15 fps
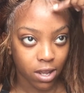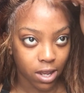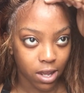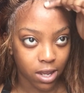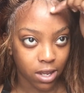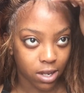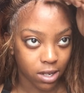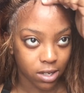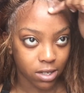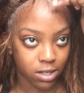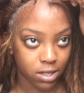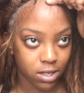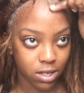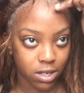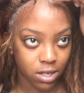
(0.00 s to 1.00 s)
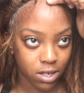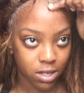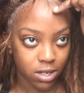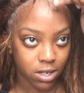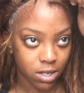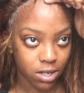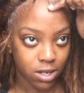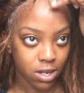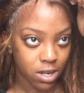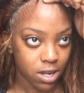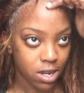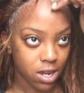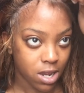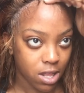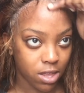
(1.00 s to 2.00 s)
and
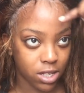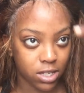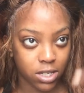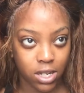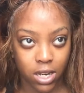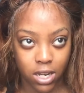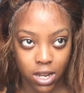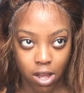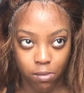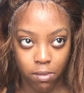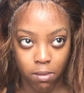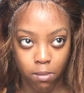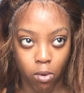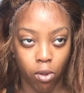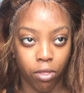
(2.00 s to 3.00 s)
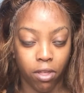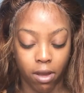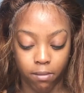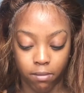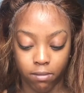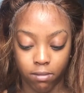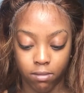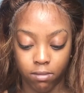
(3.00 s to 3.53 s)
this is going to help me mold them.